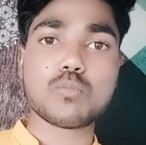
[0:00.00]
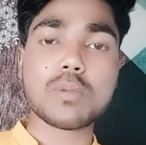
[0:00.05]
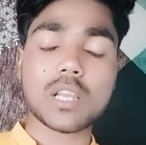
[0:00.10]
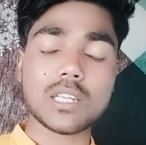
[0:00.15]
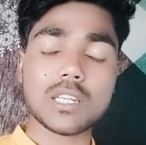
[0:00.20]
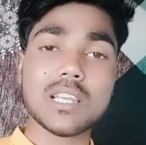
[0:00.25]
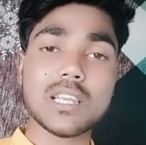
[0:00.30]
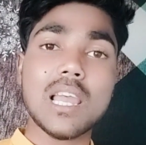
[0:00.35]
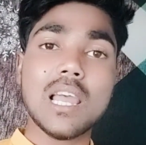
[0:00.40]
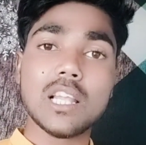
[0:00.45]

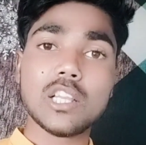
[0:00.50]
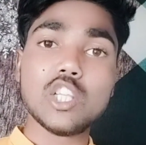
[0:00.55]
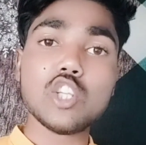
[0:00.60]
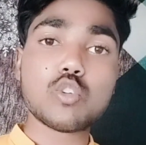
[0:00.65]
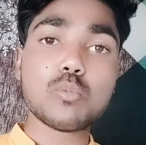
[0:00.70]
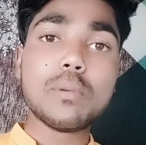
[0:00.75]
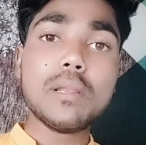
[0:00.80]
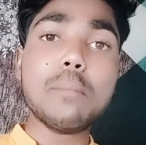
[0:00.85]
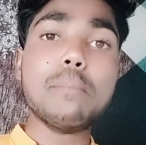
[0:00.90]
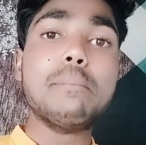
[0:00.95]
because
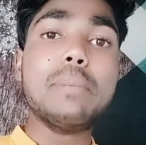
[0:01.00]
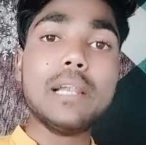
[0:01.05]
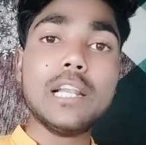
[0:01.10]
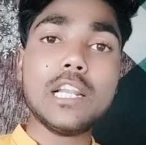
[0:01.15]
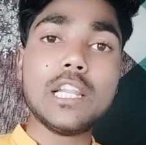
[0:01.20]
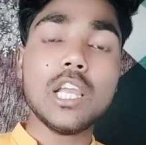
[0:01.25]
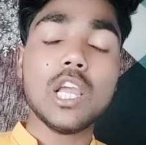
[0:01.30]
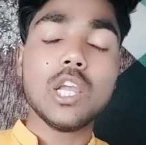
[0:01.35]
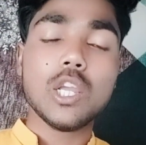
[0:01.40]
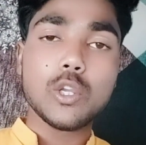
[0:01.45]
this will
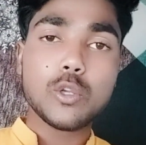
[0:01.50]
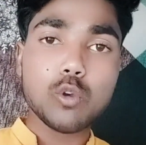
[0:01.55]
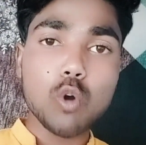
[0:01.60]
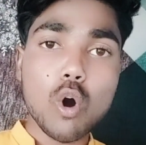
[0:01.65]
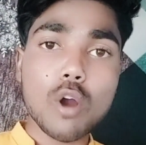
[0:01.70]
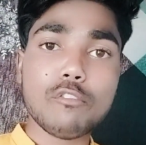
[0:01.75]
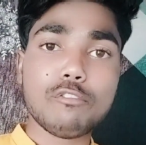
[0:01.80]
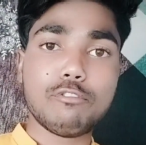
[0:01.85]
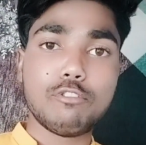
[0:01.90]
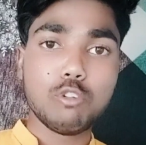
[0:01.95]
build
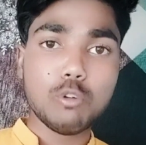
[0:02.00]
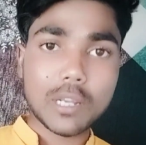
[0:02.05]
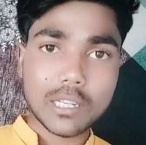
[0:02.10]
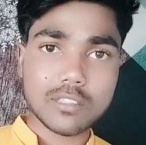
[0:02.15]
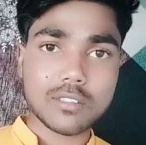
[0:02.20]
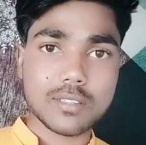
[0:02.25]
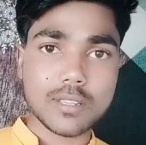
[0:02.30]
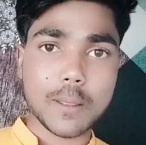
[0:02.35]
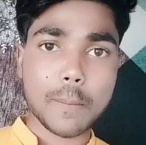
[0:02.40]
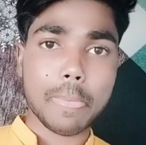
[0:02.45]
your
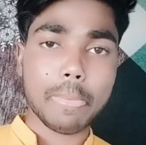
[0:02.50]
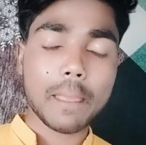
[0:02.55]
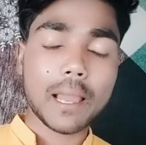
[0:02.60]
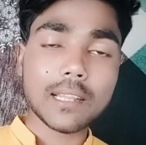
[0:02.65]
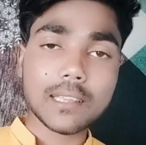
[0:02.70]
fluency,